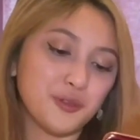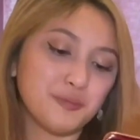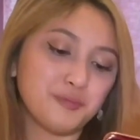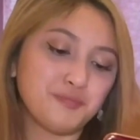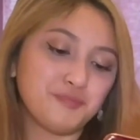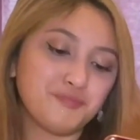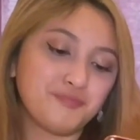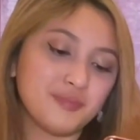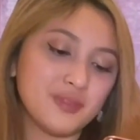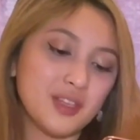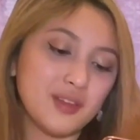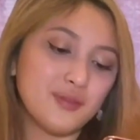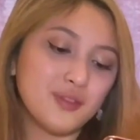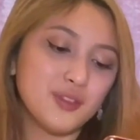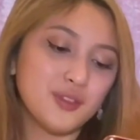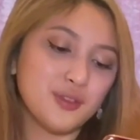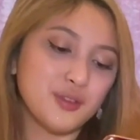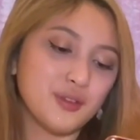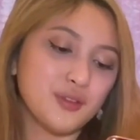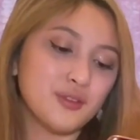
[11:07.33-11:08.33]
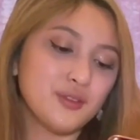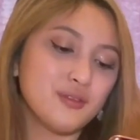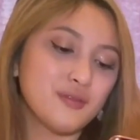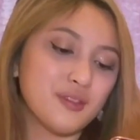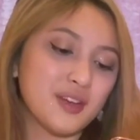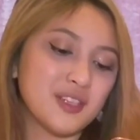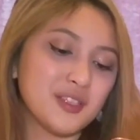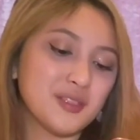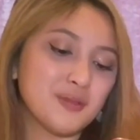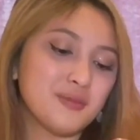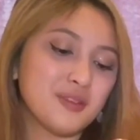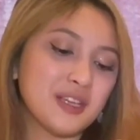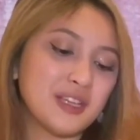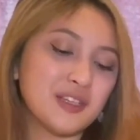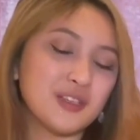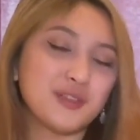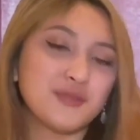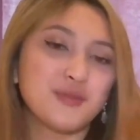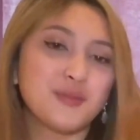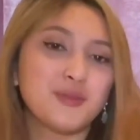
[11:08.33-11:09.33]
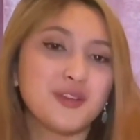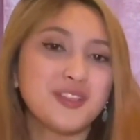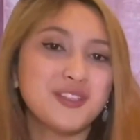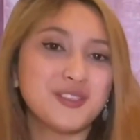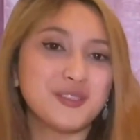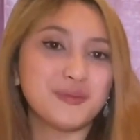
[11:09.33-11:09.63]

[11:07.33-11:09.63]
even to random ladies from London.